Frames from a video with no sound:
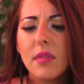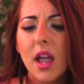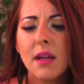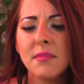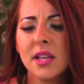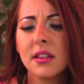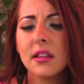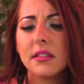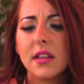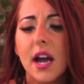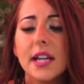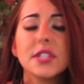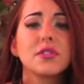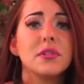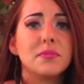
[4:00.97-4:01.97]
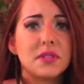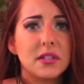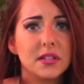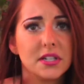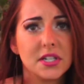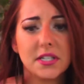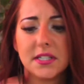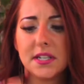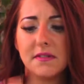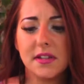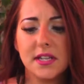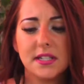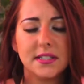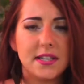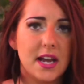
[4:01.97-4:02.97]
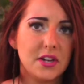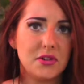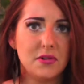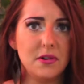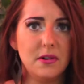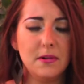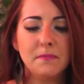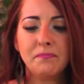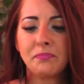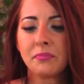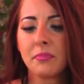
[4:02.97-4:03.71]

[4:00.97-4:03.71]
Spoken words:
I mean, the ice cream's delicious. Everything's natural.